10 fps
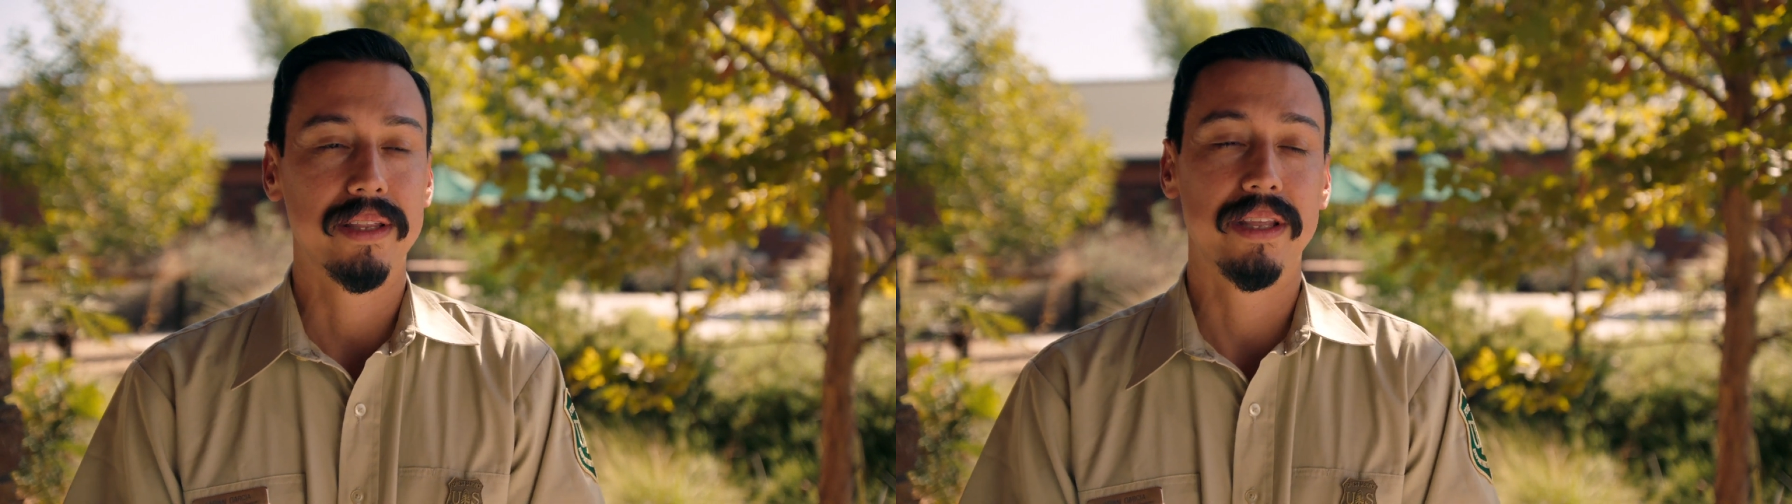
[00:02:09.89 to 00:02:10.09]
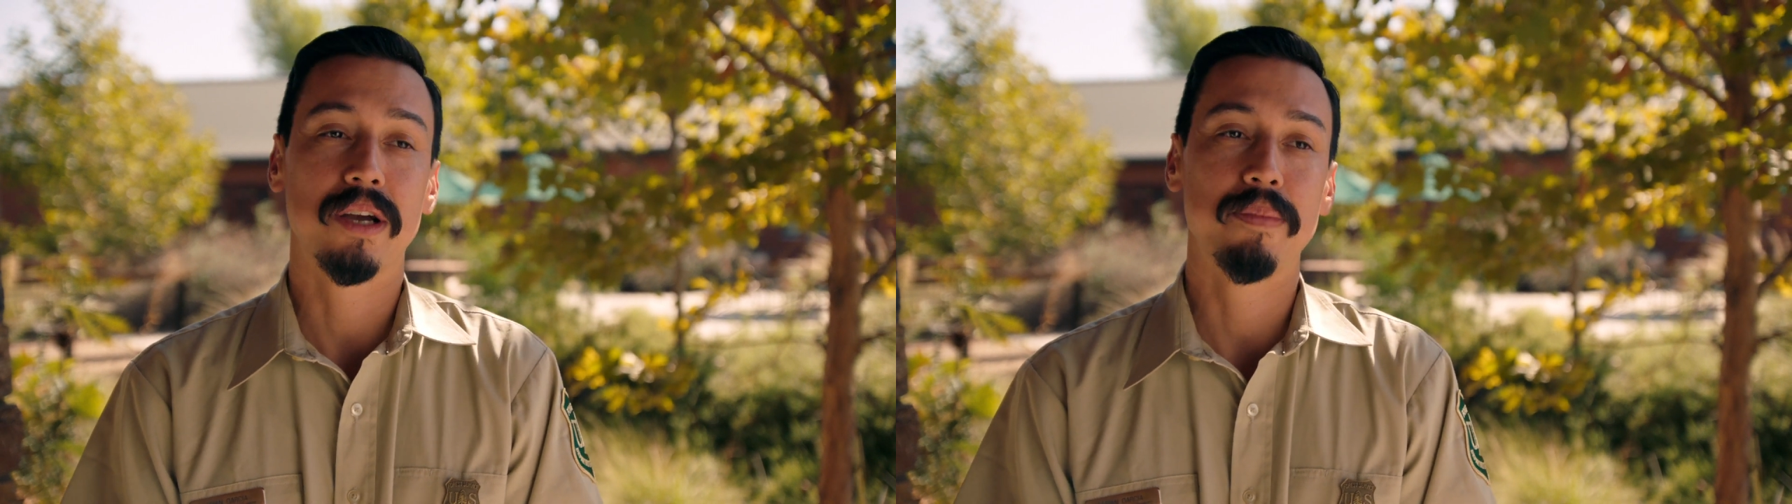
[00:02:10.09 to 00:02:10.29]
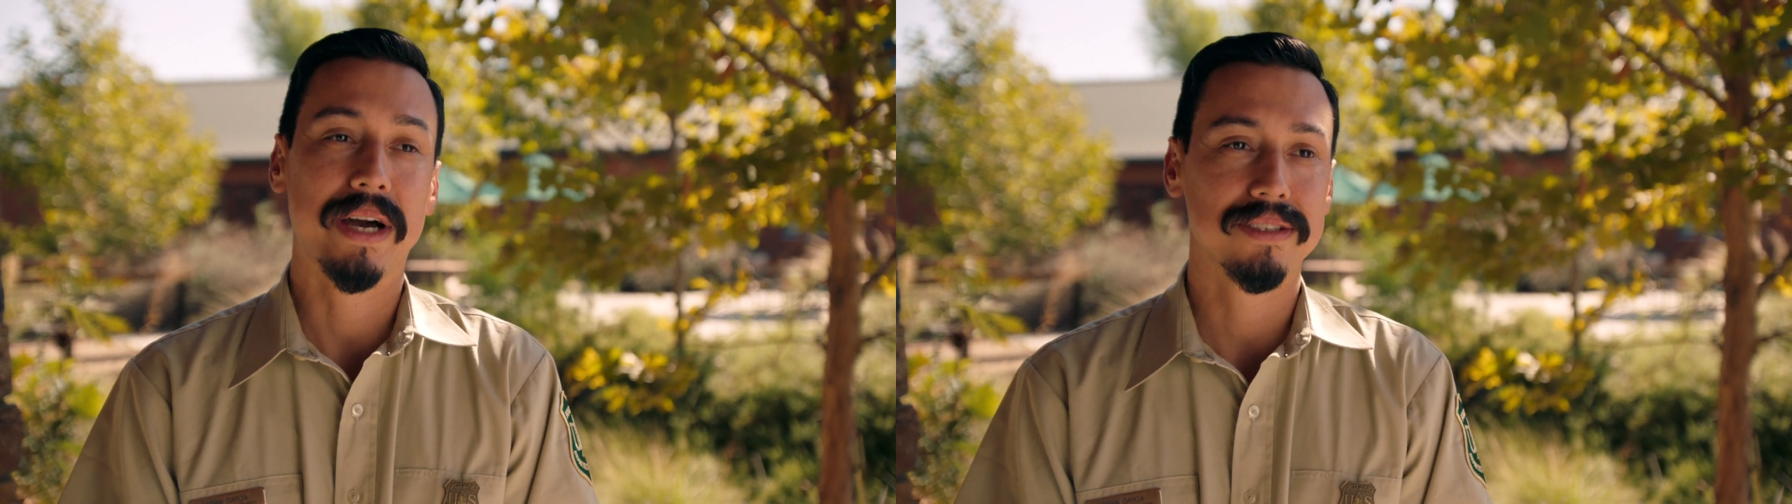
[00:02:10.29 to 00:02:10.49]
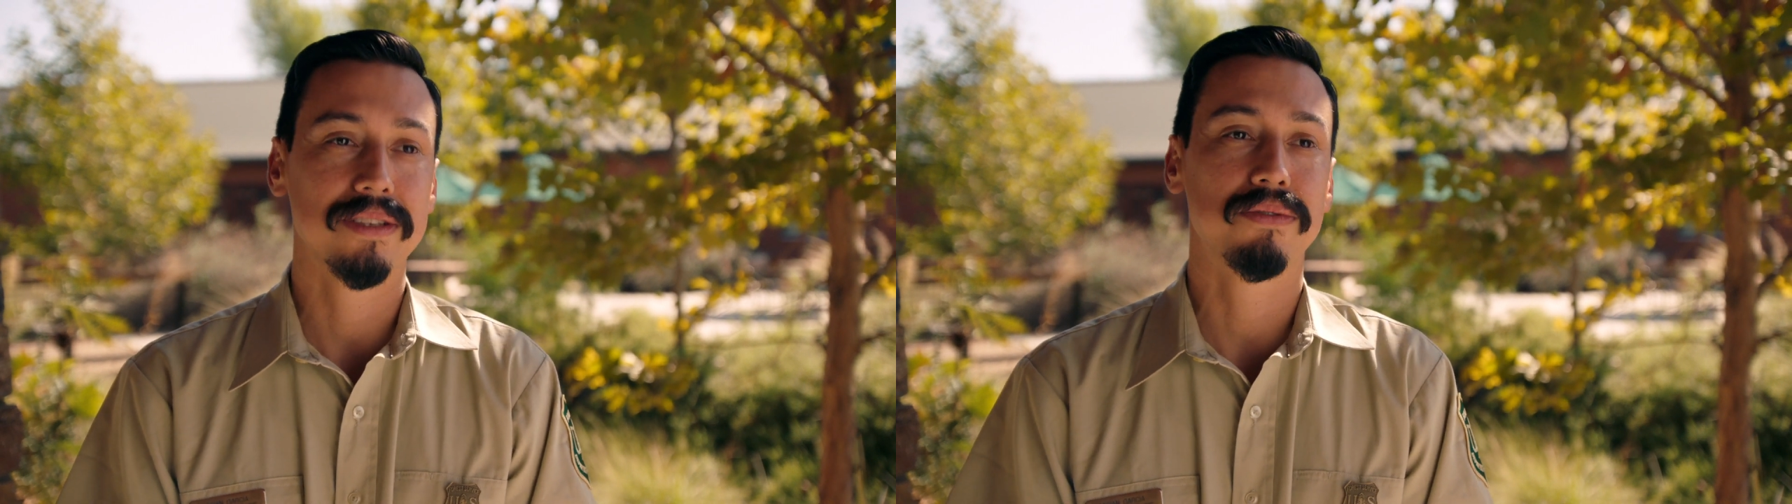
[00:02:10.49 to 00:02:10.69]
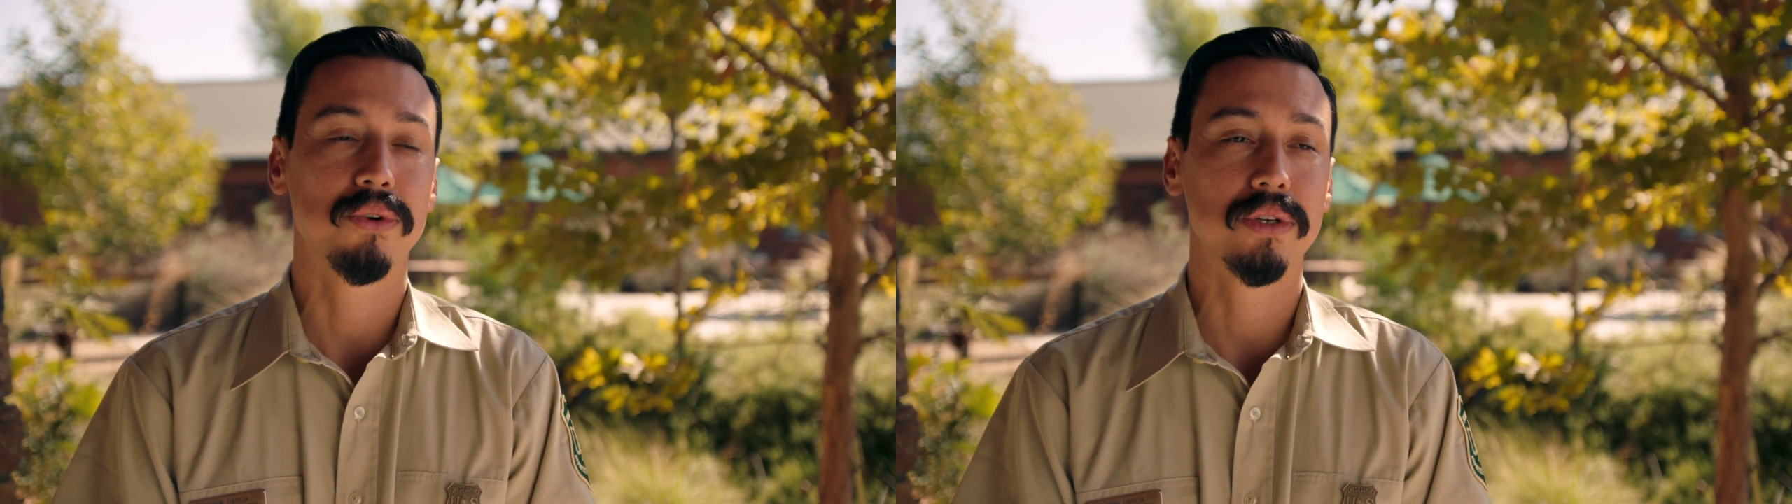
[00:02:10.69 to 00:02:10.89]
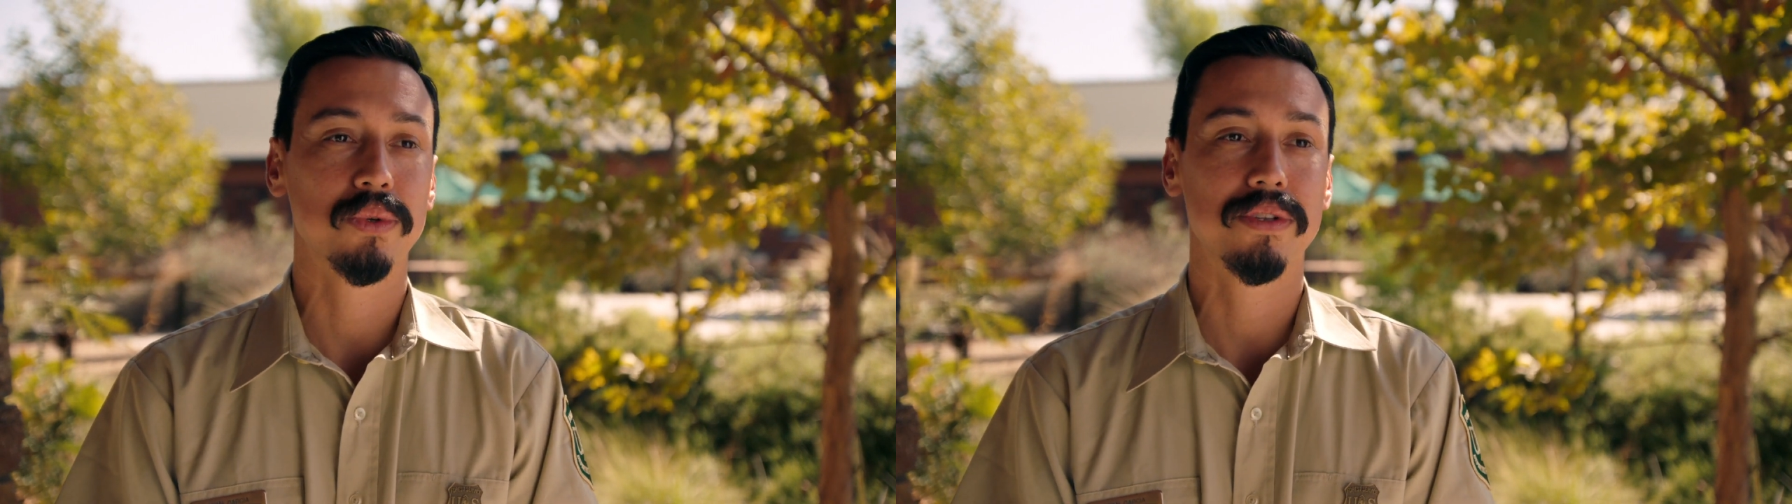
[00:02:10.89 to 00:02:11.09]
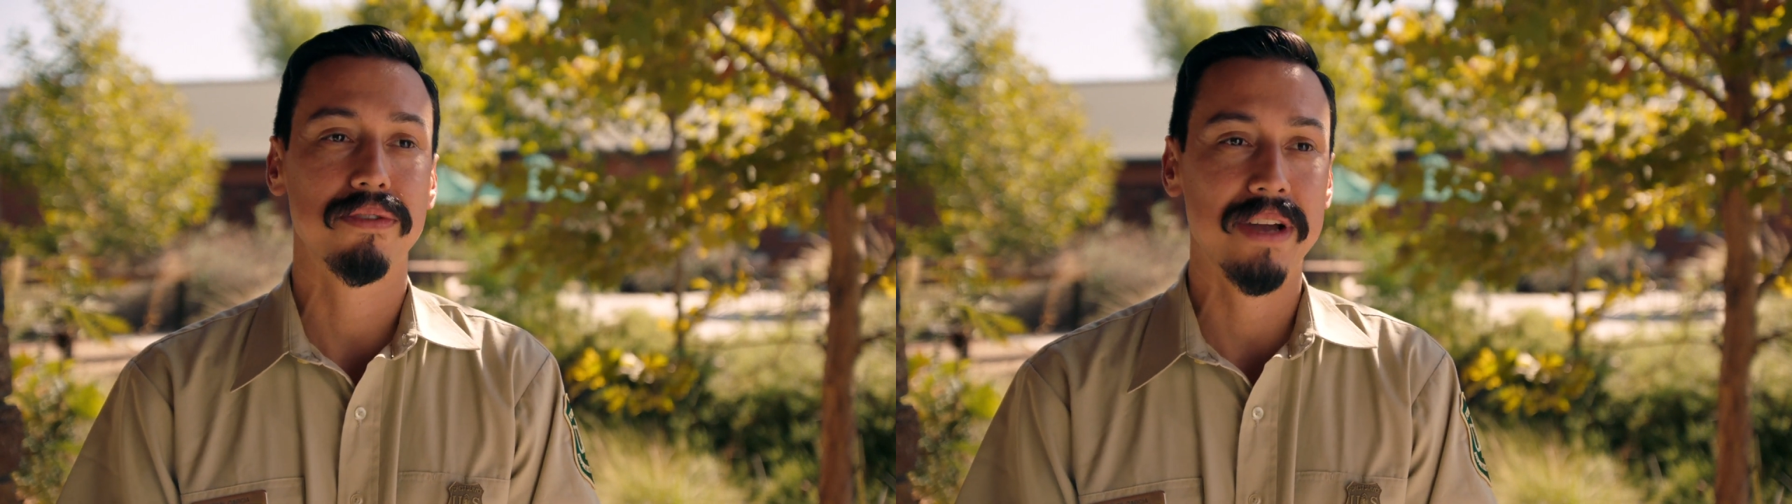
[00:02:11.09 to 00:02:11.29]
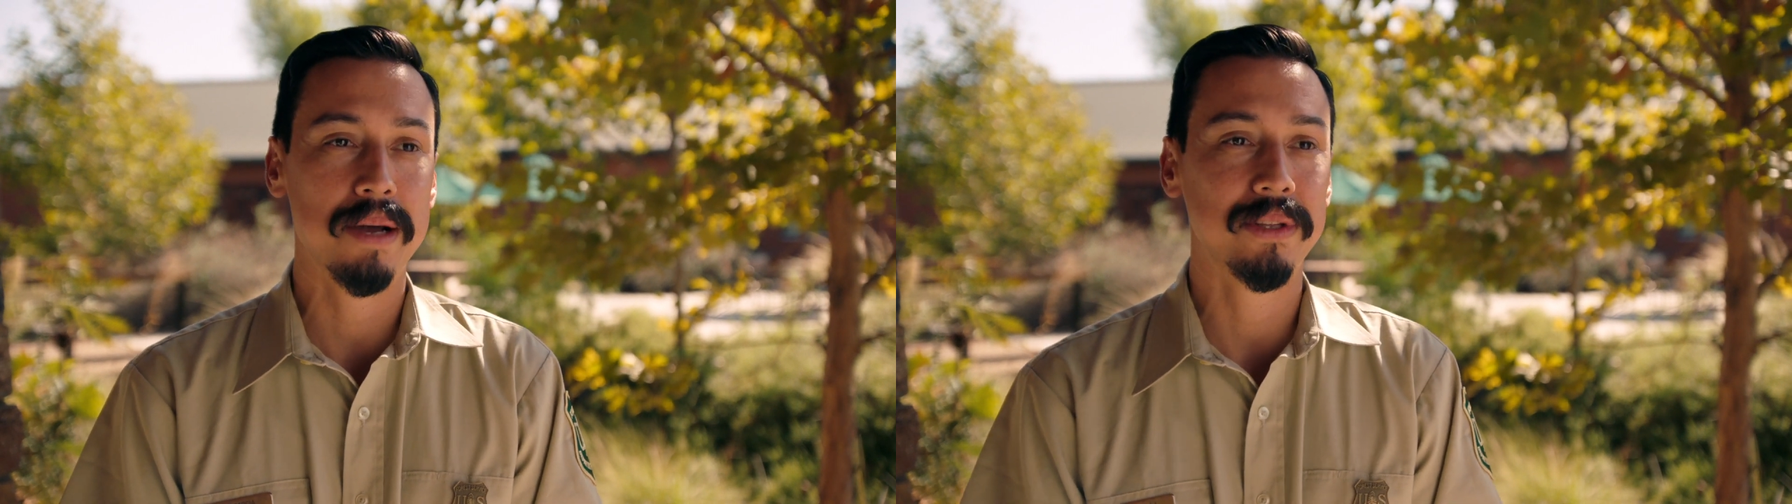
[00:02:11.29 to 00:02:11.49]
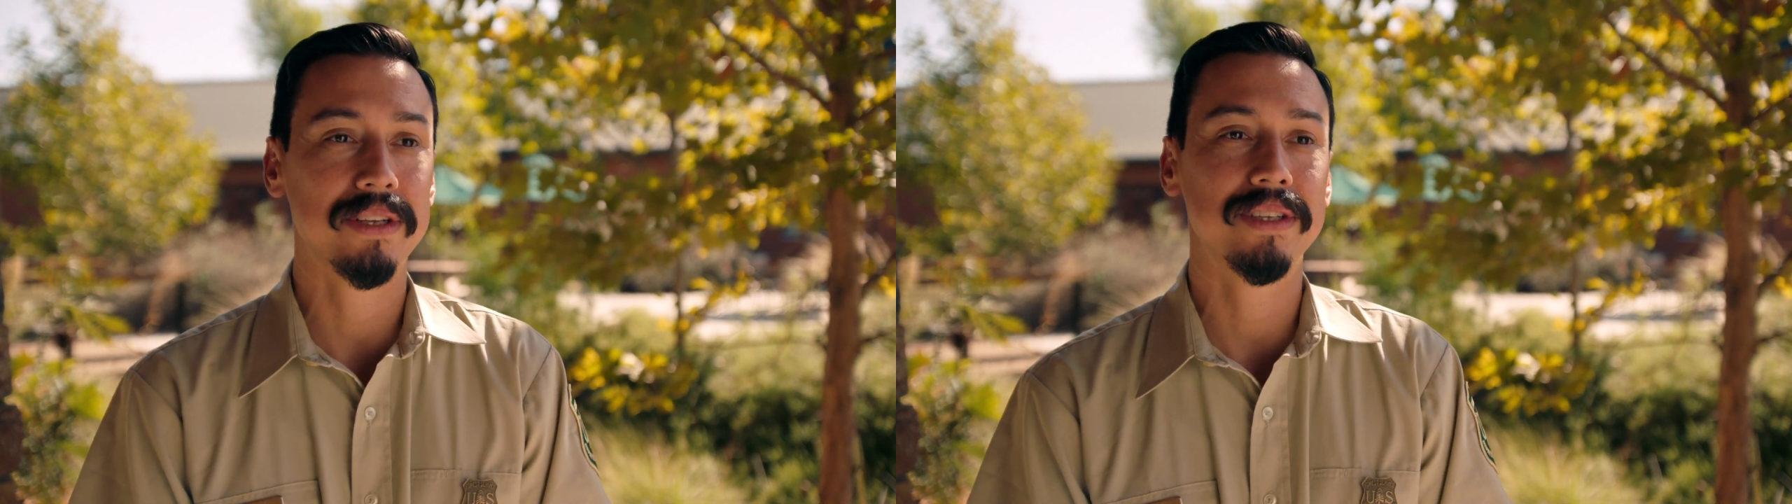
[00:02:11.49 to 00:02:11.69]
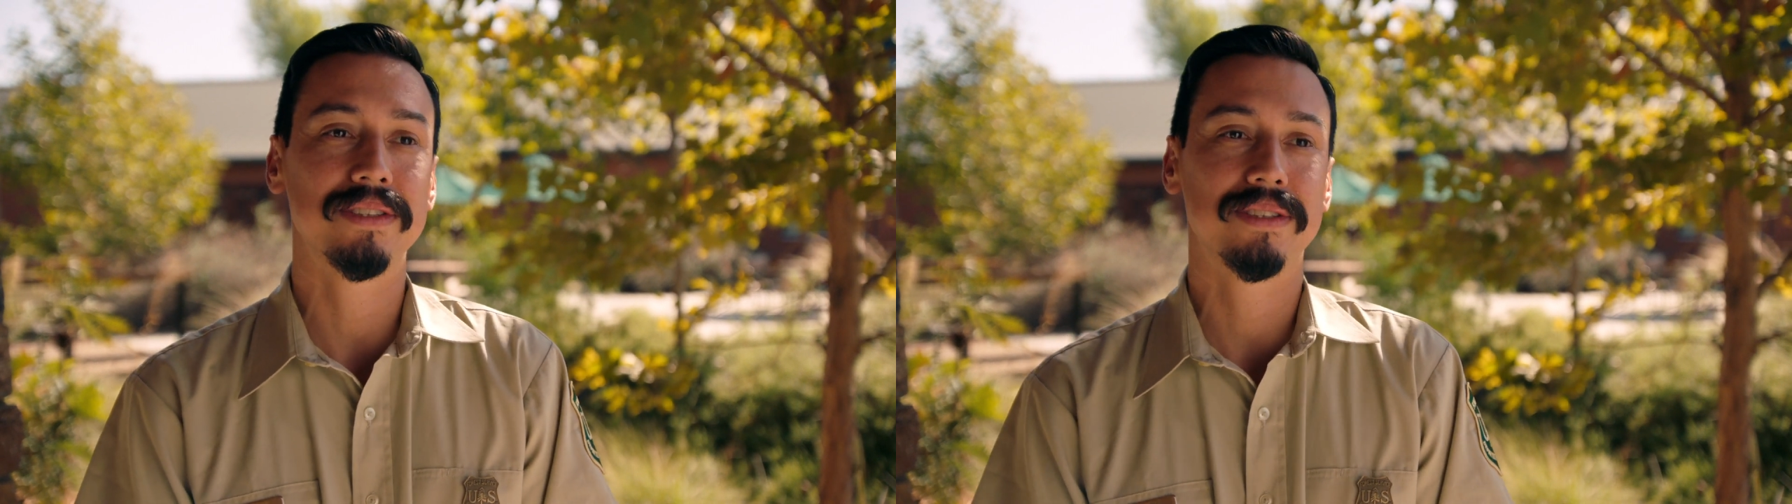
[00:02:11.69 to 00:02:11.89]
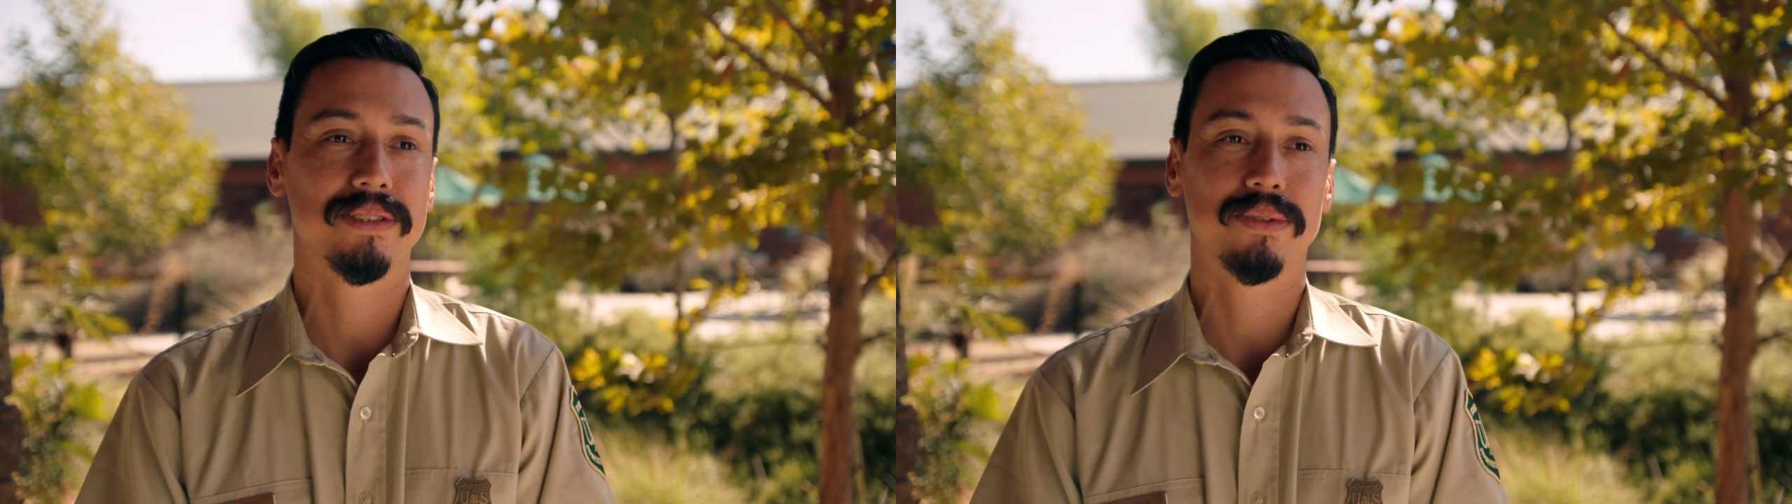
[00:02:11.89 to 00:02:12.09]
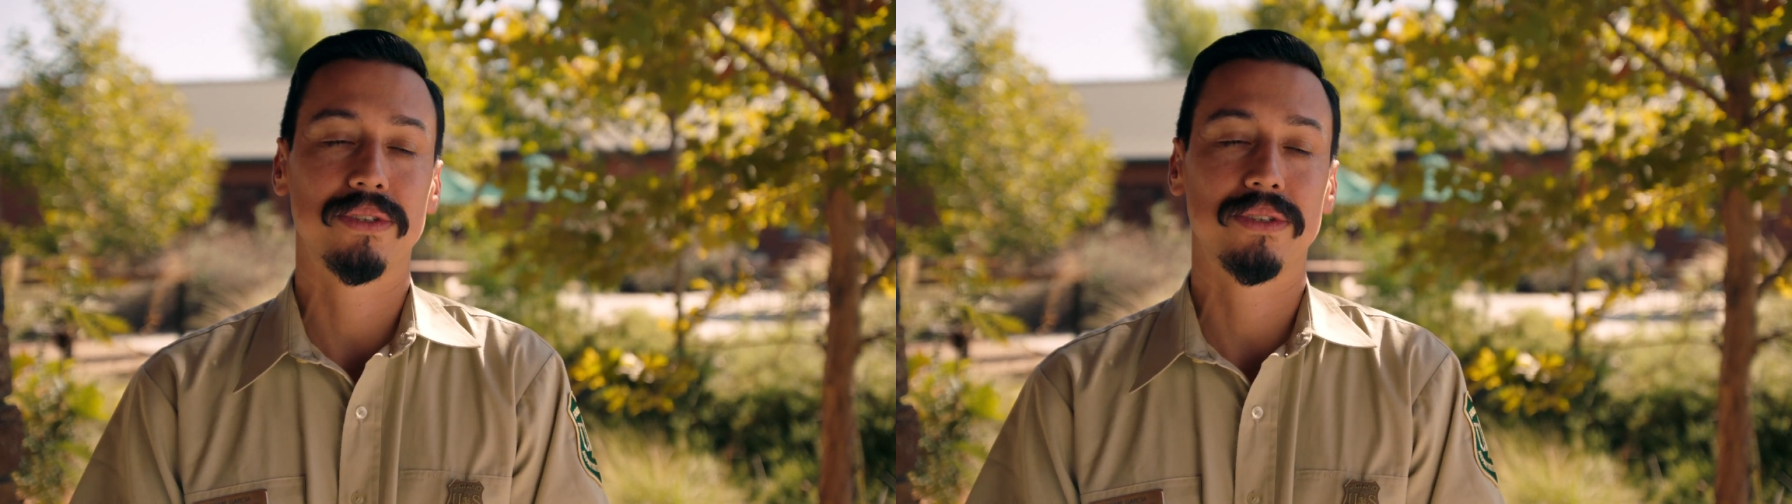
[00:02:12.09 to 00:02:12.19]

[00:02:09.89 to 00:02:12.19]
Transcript: they come back to the forest with their families,